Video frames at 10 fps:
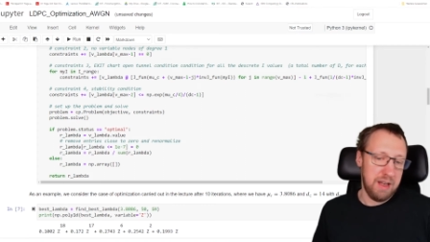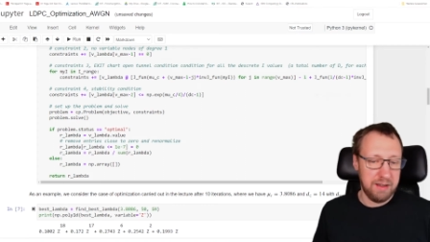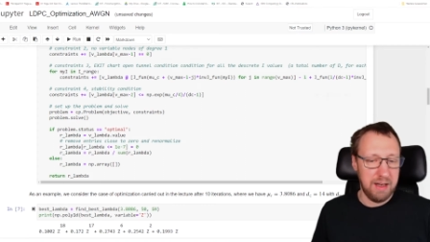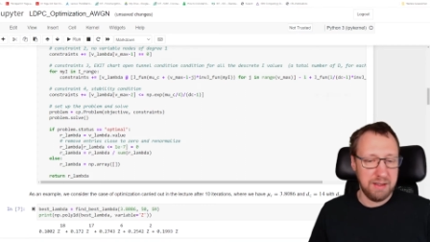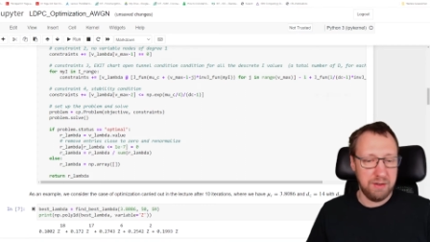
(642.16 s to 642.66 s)

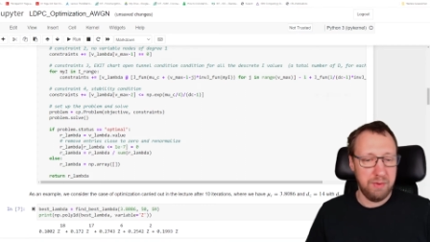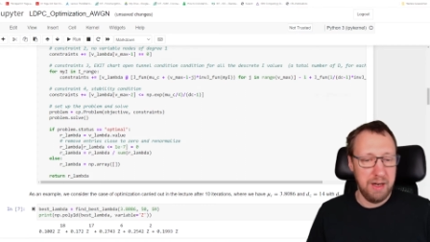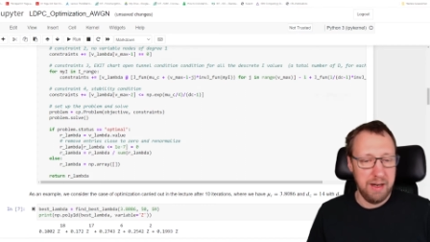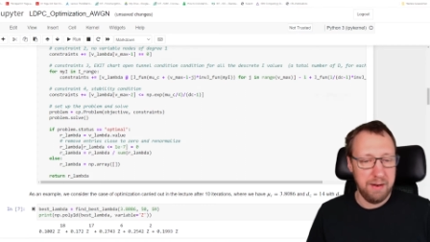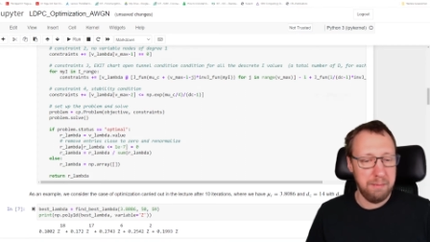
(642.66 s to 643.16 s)
doesn't
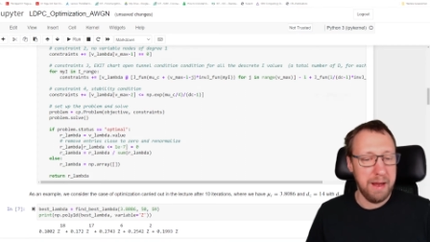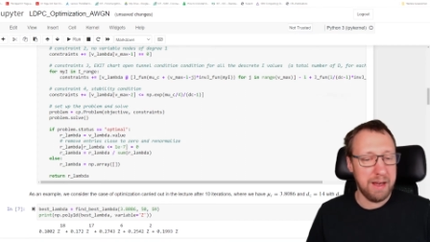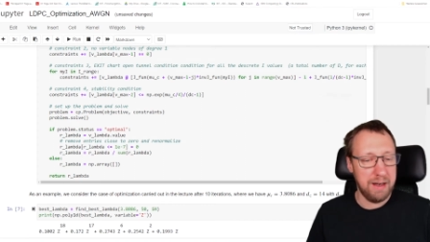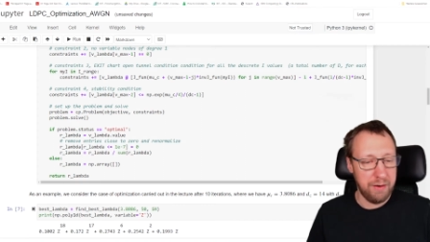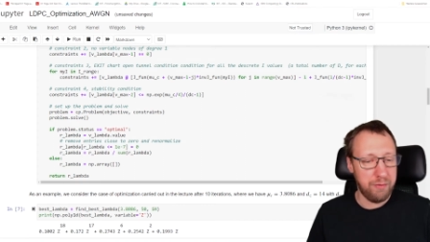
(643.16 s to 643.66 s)
really make
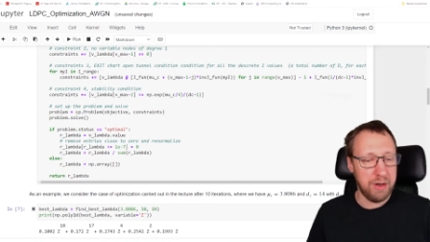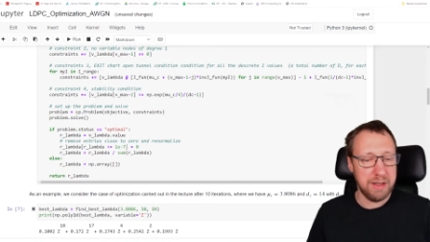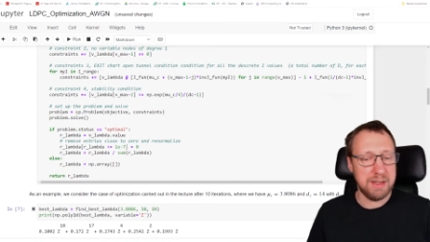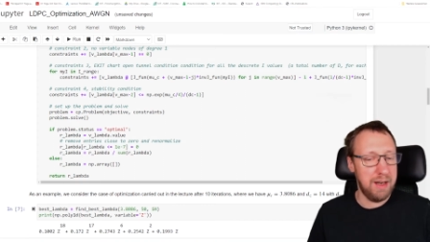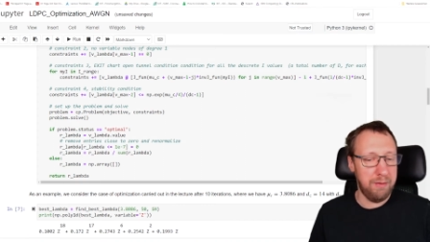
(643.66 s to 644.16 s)
a
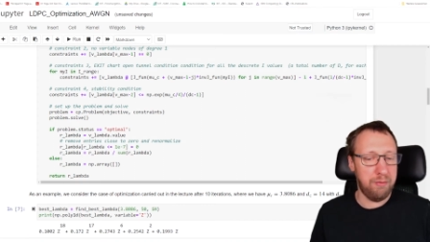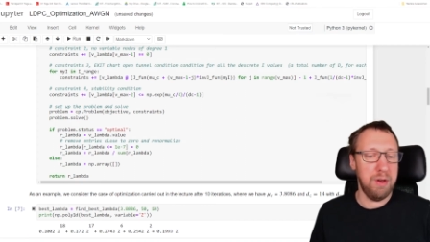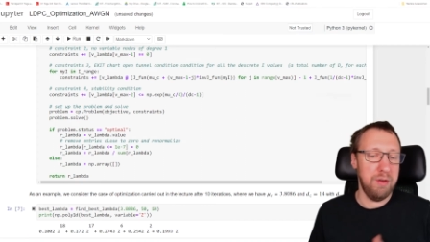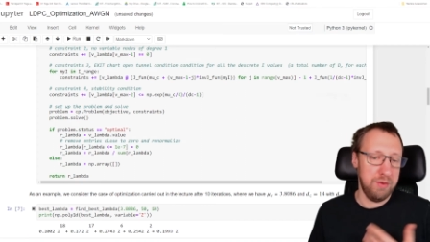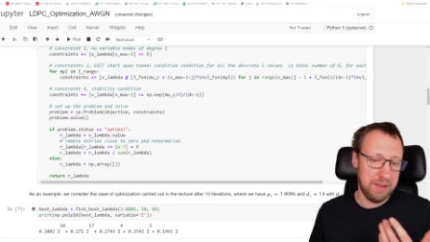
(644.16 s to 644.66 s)
difference if we
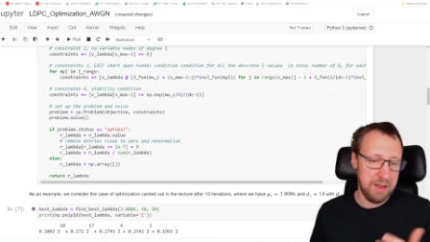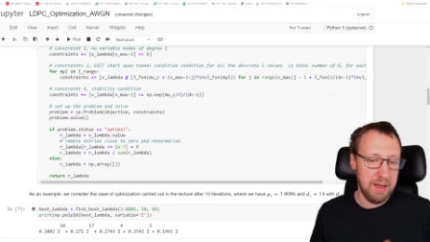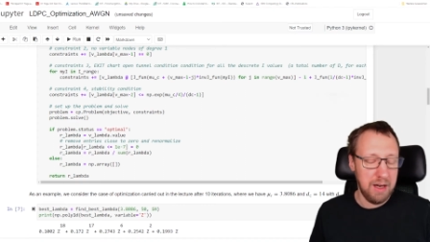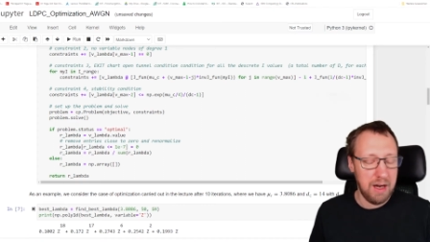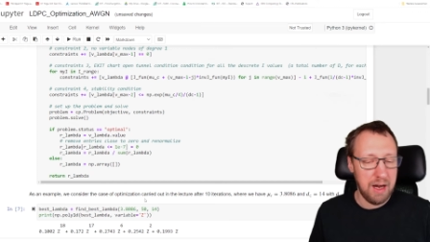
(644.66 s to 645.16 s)
use
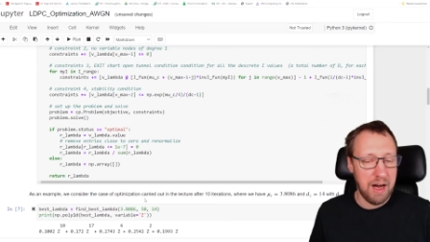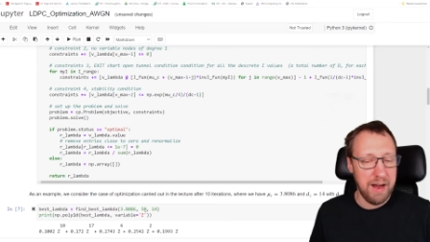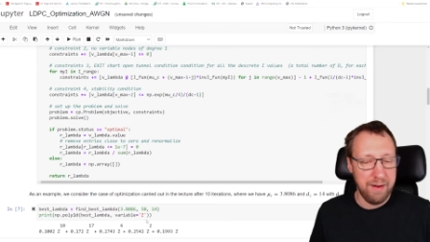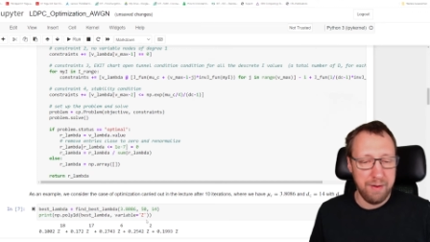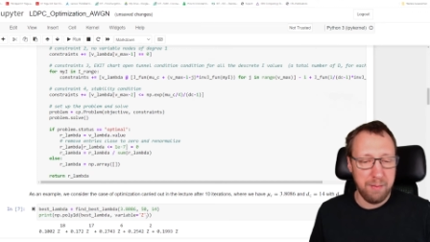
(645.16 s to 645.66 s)
a
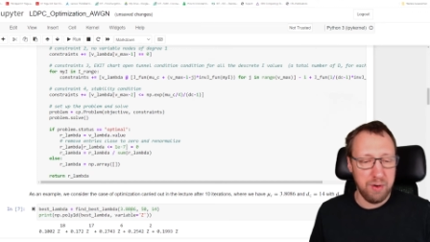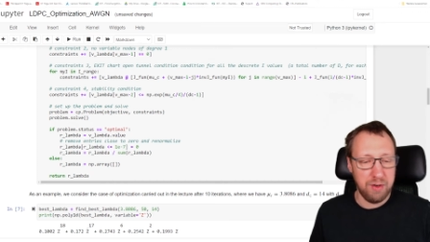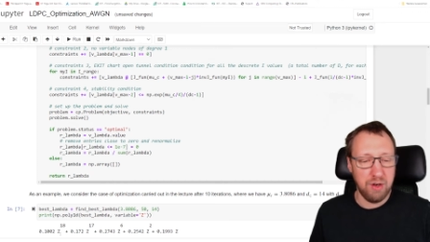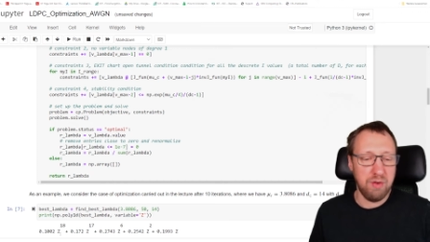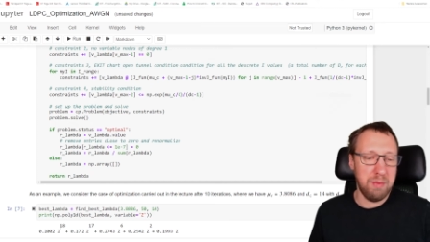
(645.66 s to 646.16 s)
higher variable node
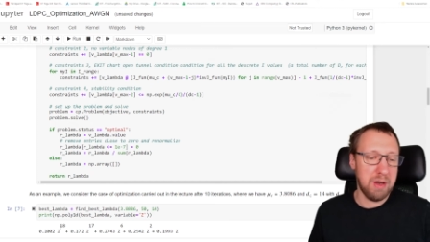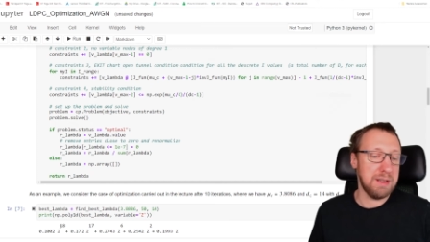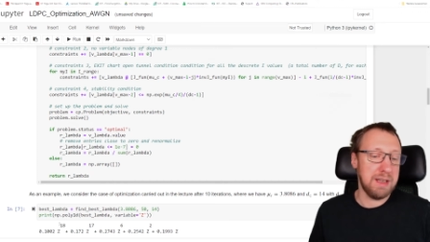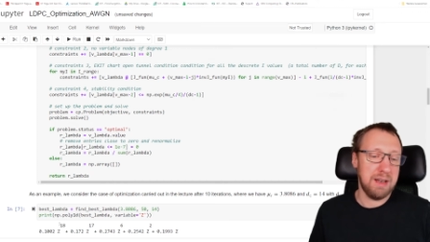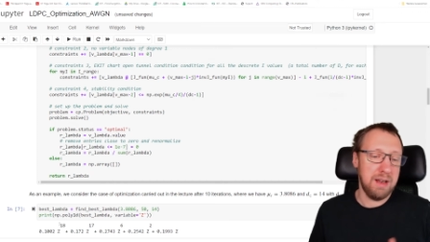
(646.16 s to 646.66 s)
degree
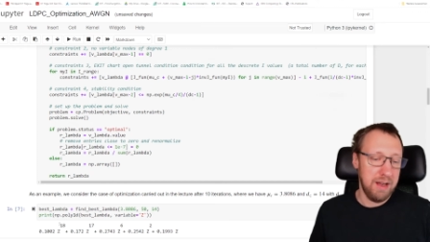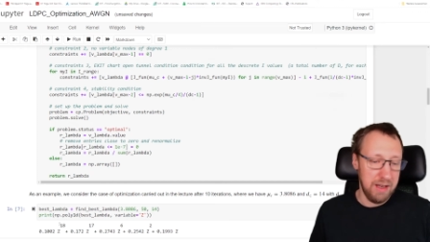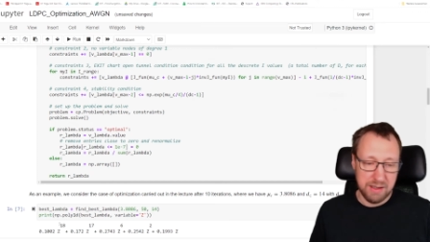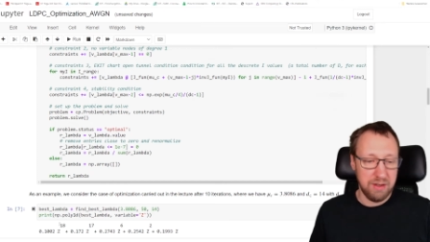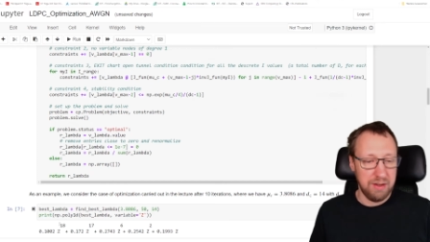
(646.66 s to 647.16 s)
because it's
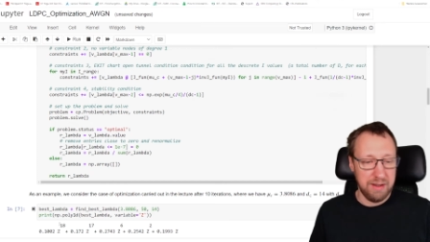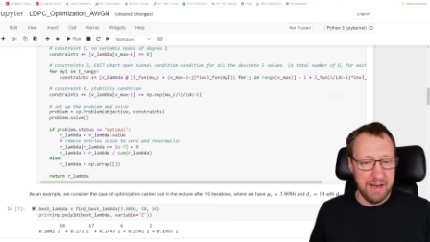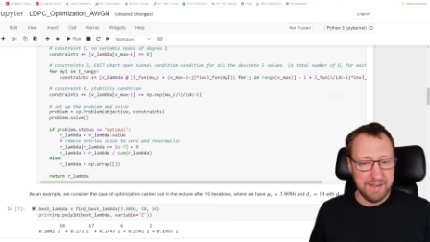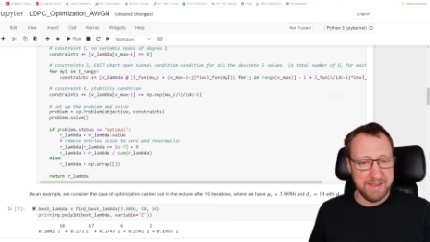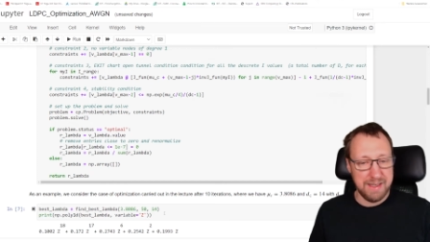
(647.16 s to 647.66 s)
not
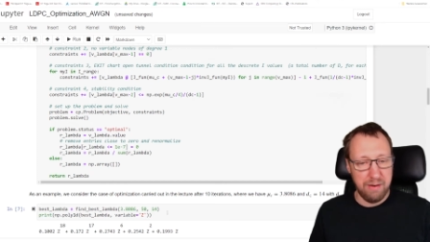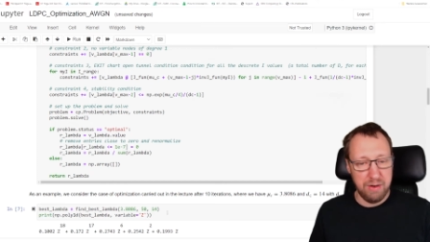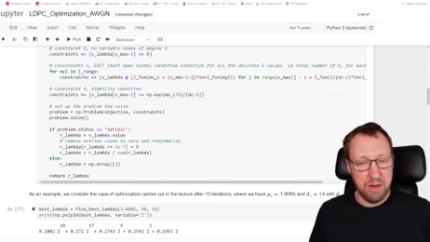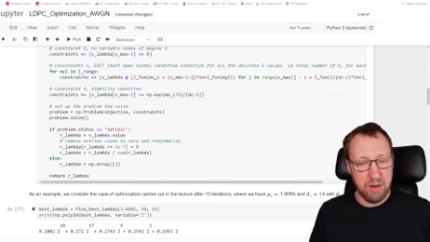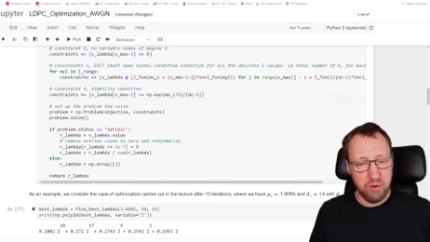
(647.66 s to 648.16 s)

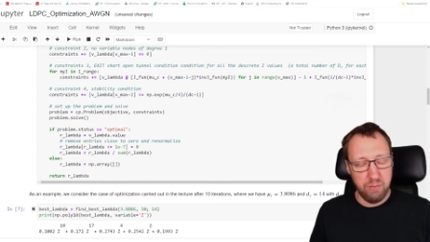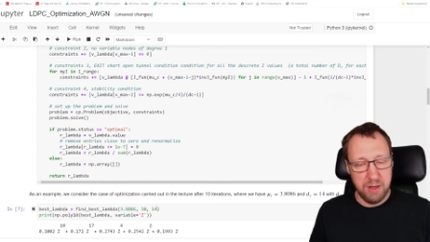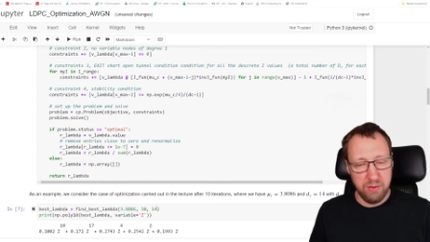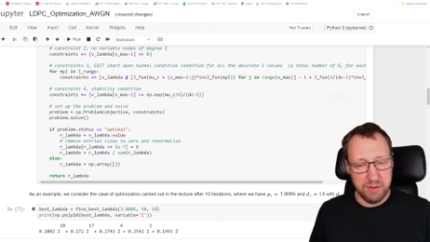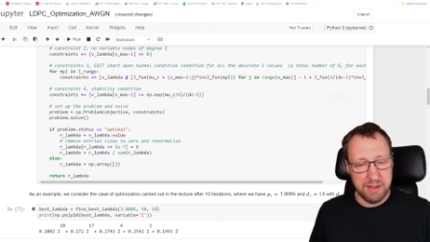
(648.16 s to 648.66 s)
necessary to be
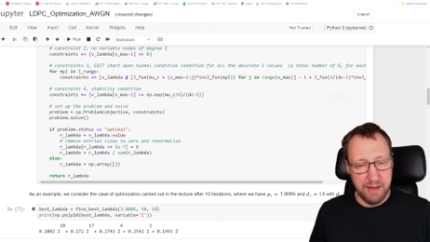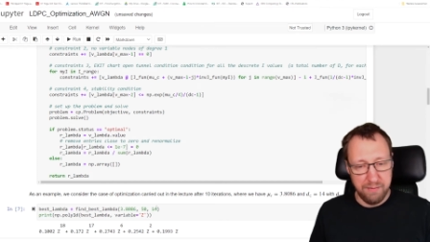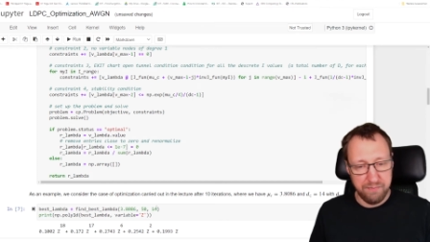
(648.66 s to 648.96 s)
used here.